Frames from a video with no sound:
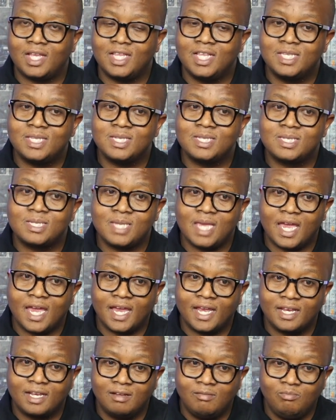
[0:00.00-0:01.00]
this is
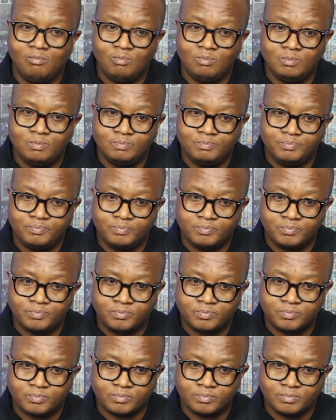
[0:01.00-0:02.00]
sad.
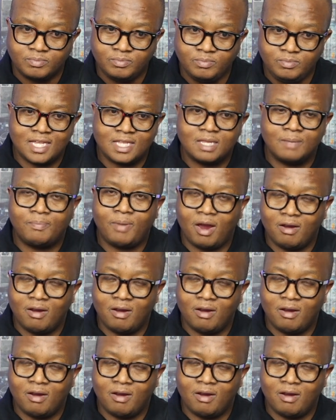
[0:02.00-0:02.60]
The